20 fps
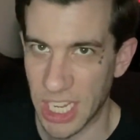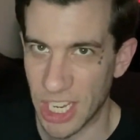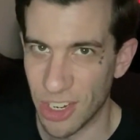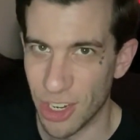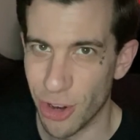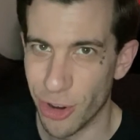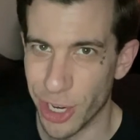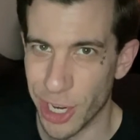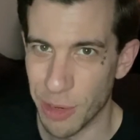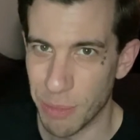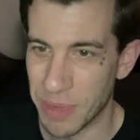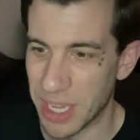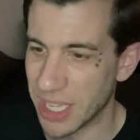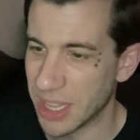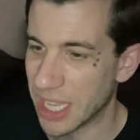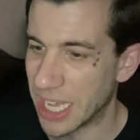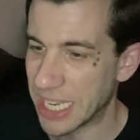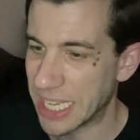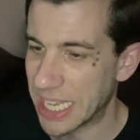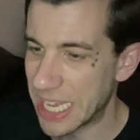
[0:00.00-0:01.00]
You know what I
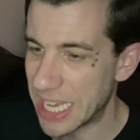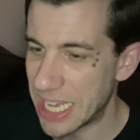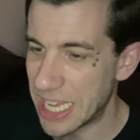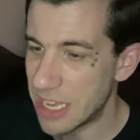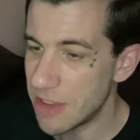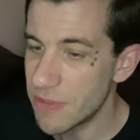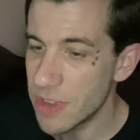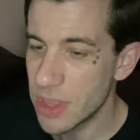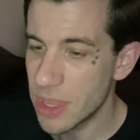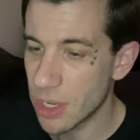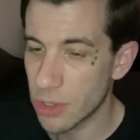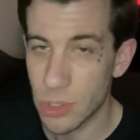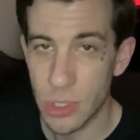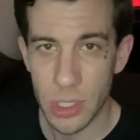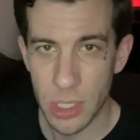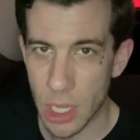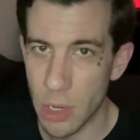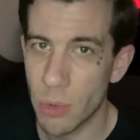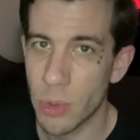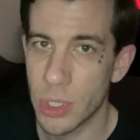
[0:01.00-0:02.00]
mean? Like even their
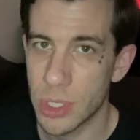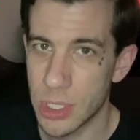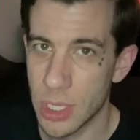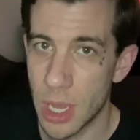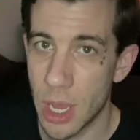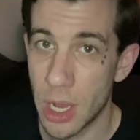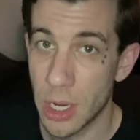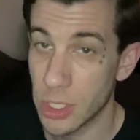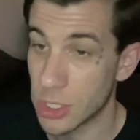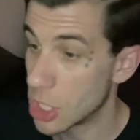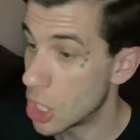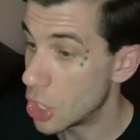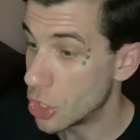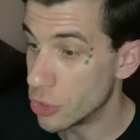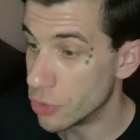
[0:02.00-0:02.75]
slower songs